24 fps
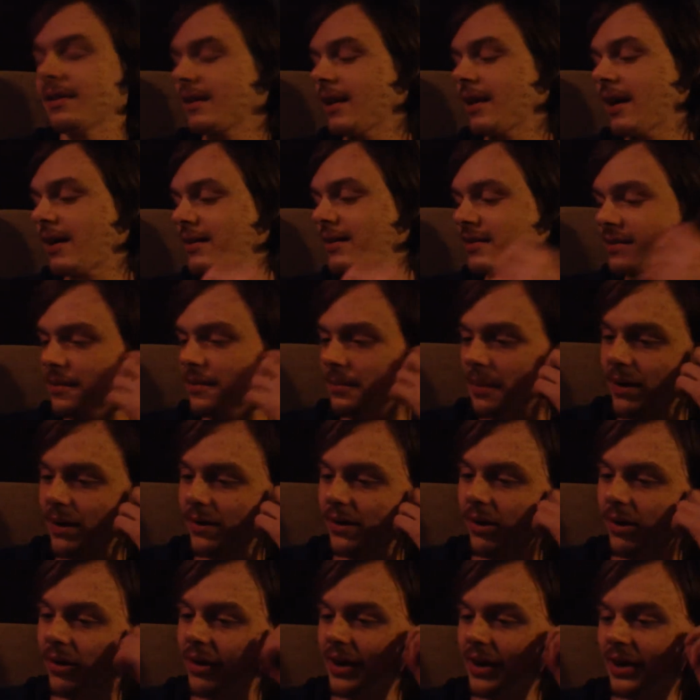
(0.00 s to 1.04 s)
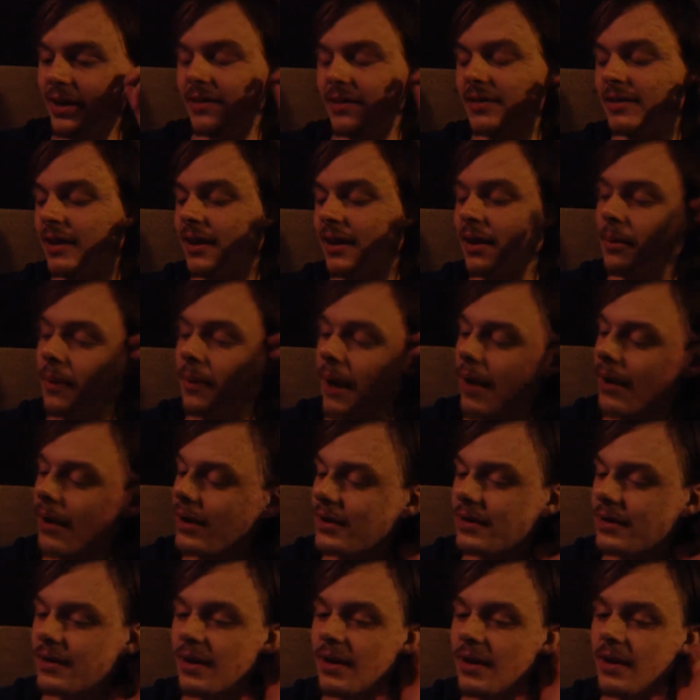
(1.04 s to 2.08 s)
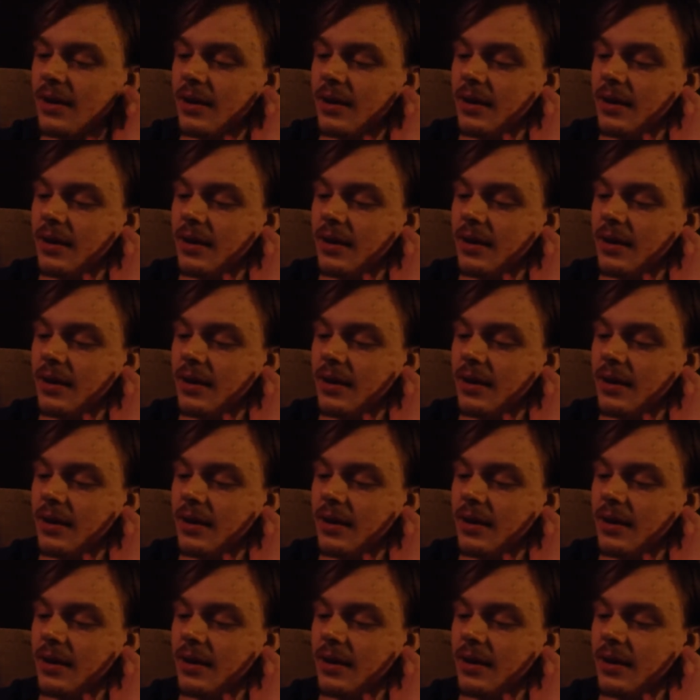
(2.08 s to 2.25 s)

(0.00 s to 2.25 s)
That's about all I can say about it.